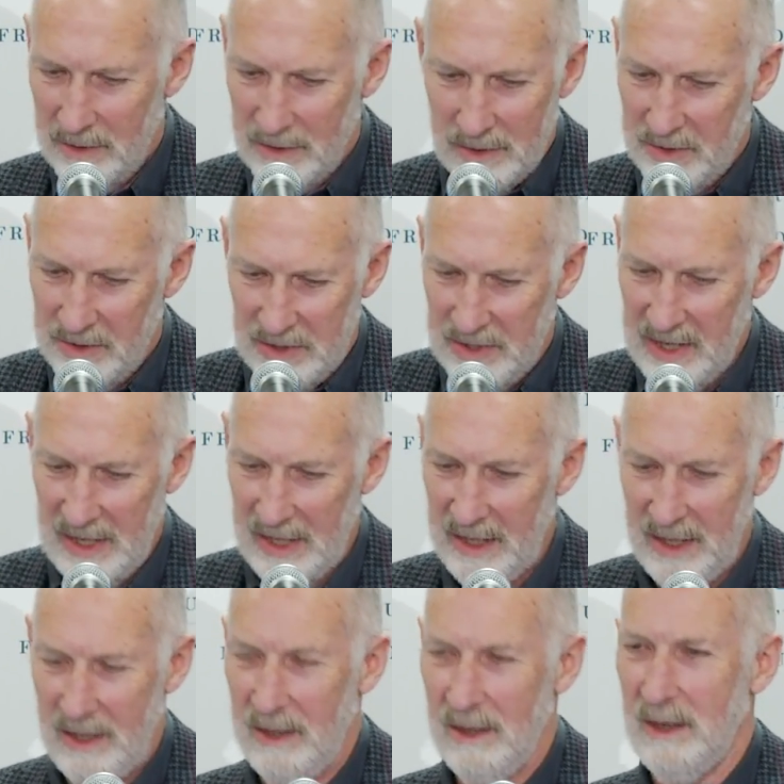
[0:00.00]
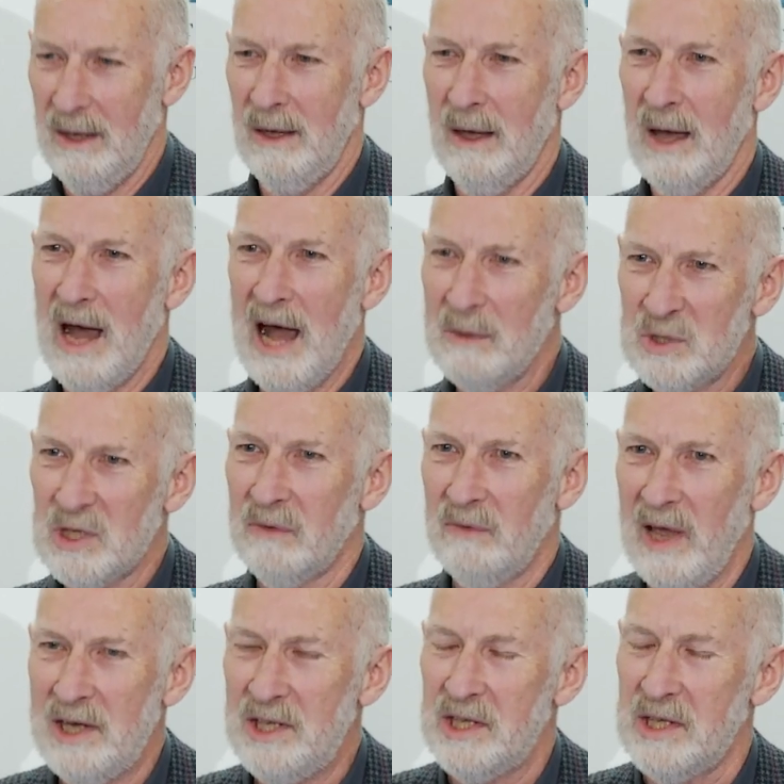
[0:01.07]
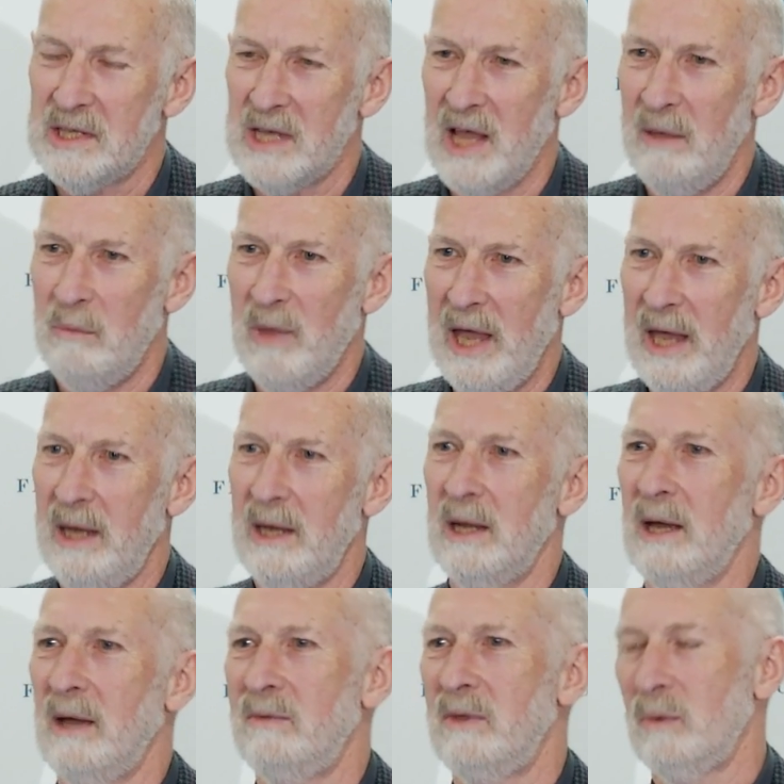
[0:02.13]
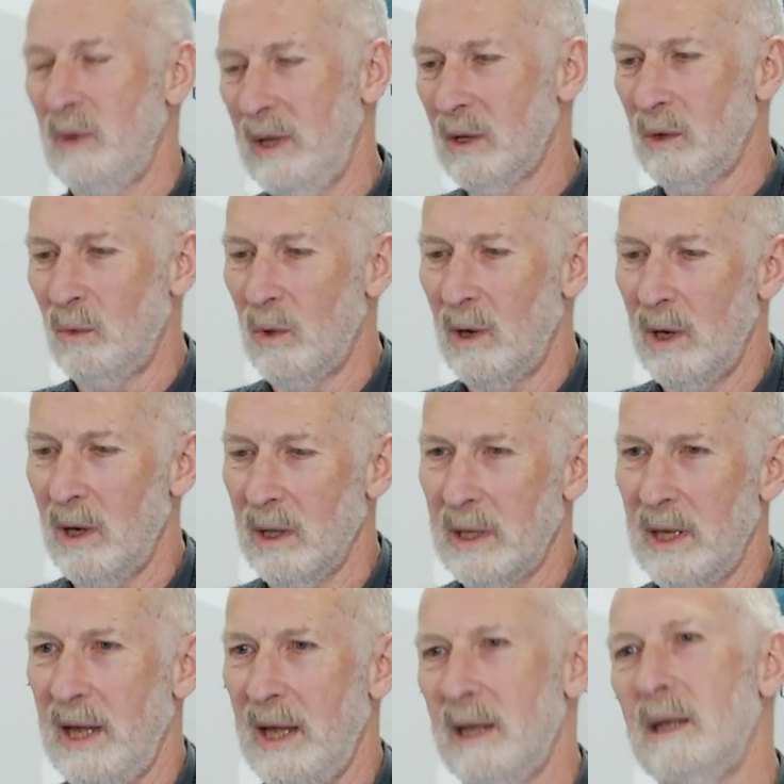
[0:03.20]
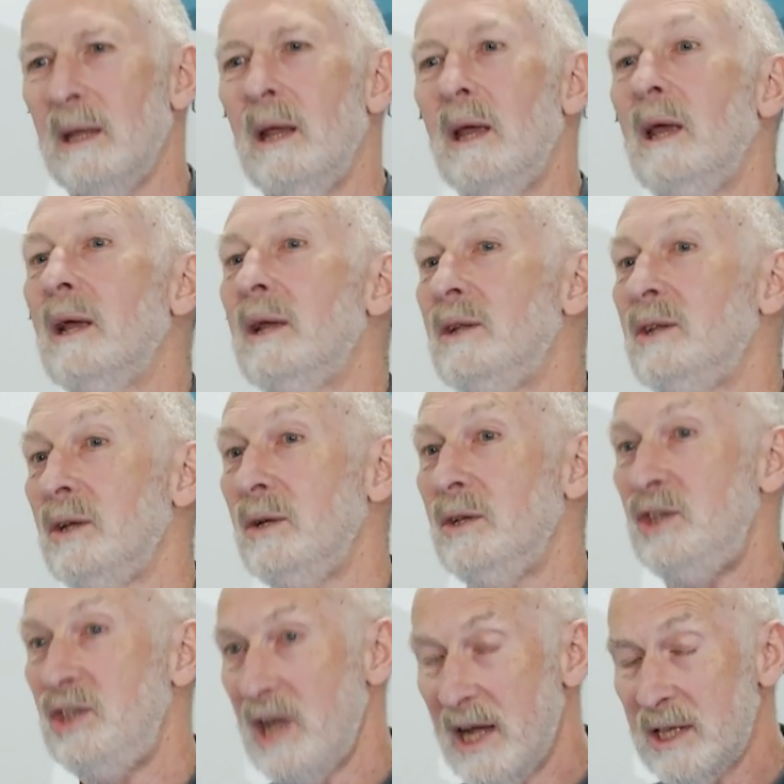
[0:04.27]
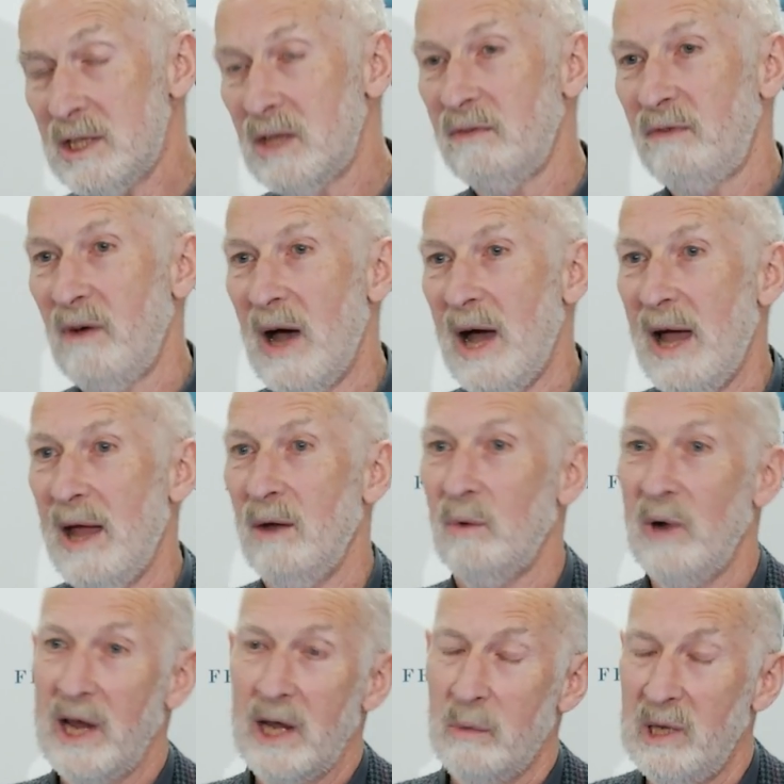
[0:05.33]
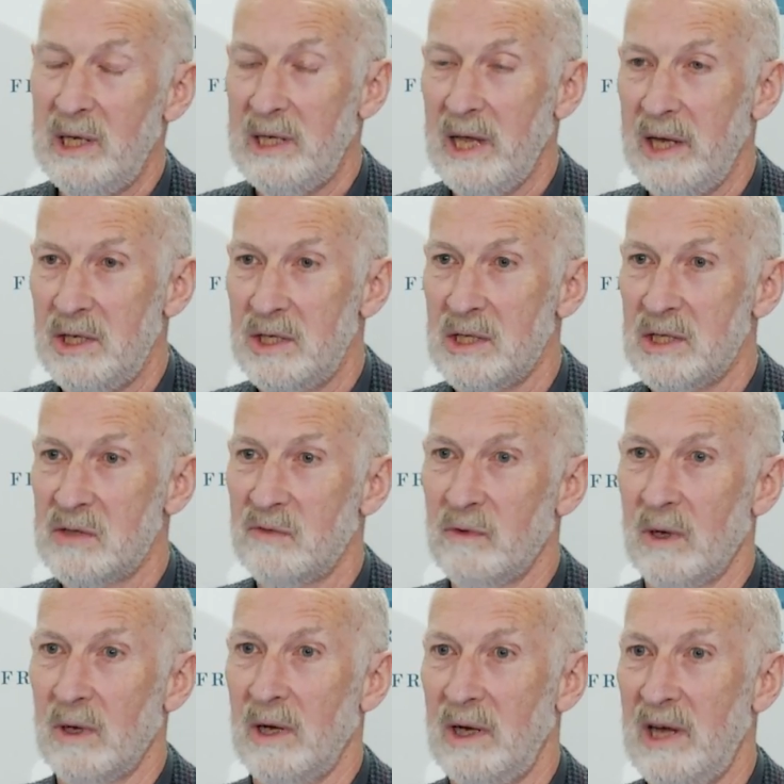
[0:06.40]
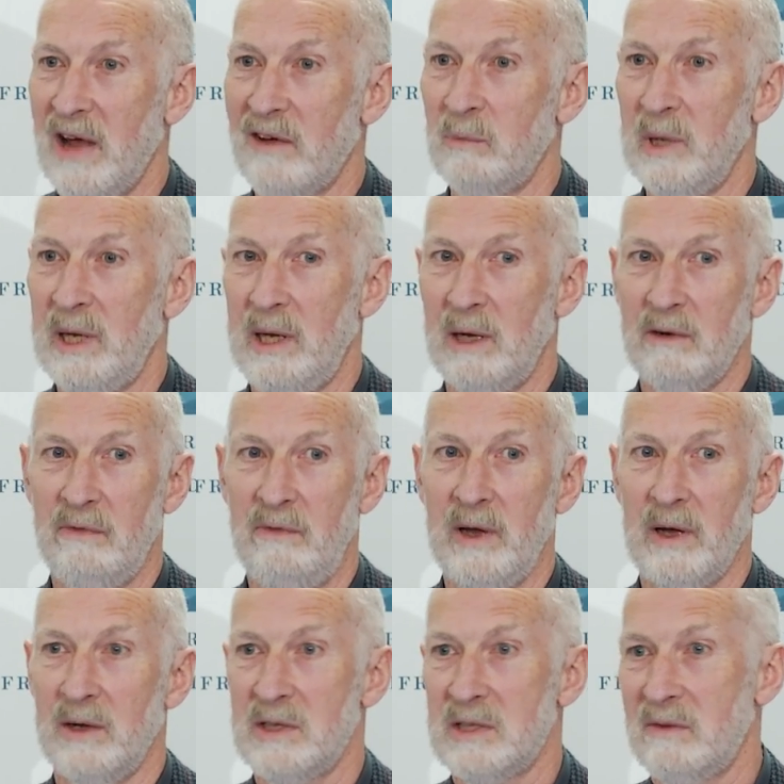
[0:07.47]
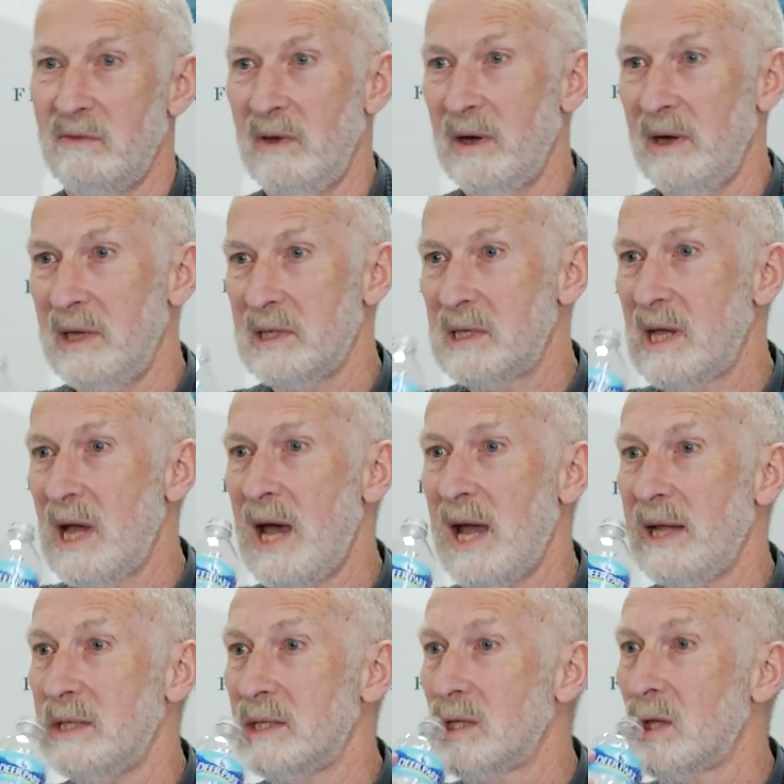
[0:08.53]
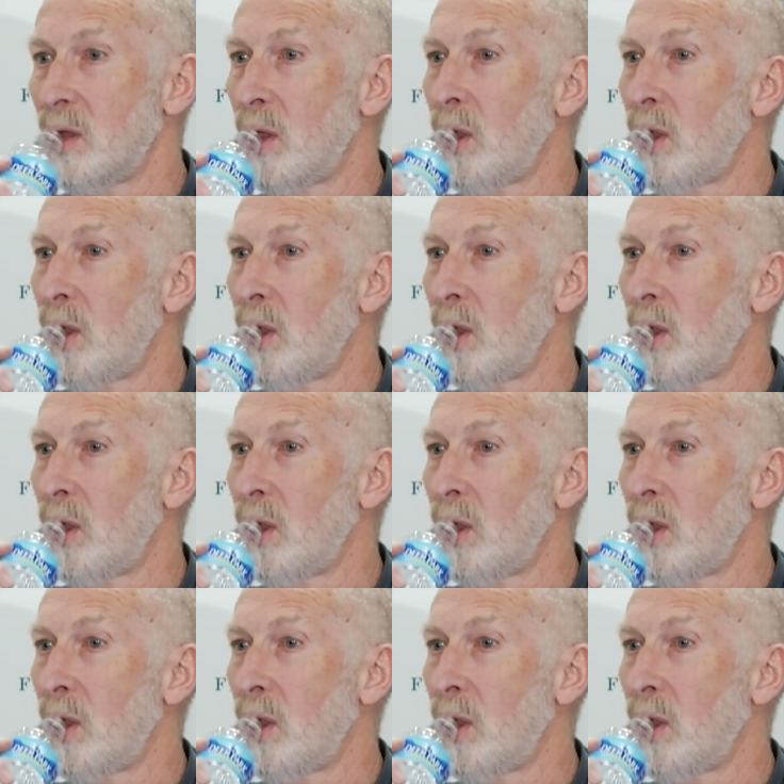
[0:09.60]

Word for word: the observations they made of the real world and to justify recommendations for government interference of various kinds.